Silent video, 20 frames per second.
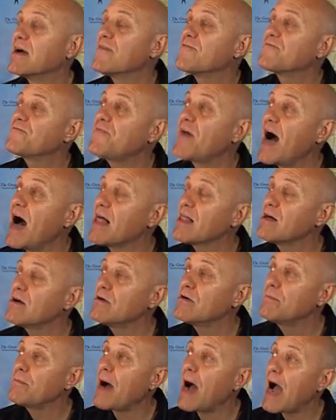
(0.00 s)

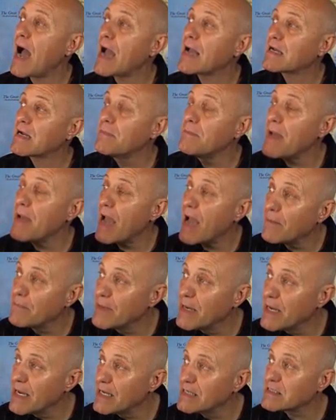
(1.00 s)
Follow my
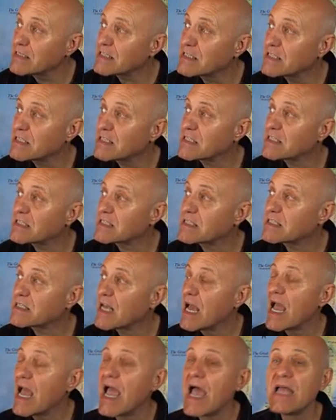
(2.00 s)
commandments
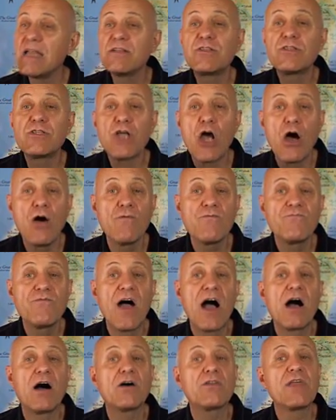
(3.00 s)
and don't
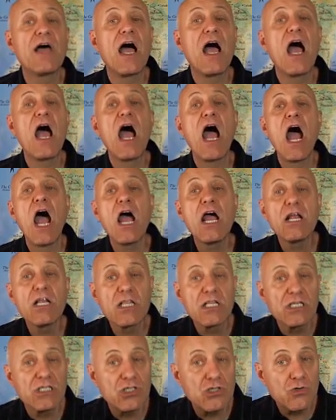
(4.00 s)
follow the
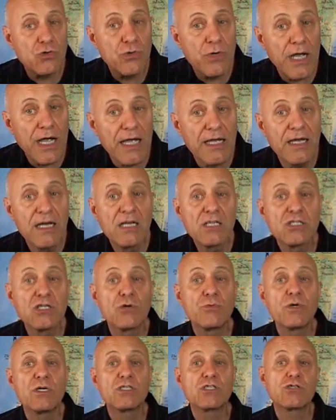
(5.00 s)
harlotry to
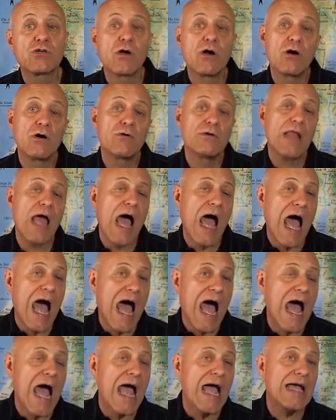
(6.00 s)
which your own
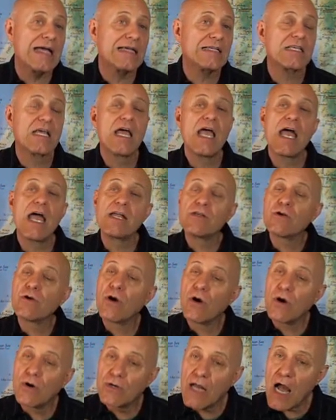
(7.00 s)
eyes and your
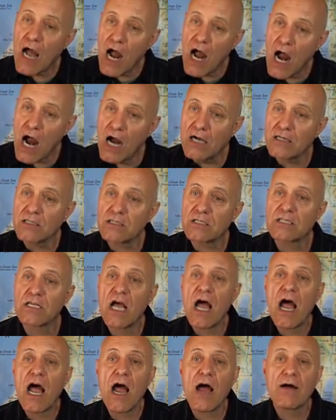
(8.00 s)
own hearts
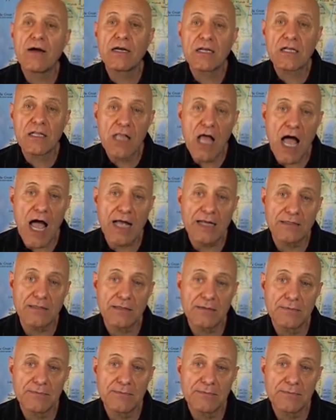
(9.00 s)
are inclined.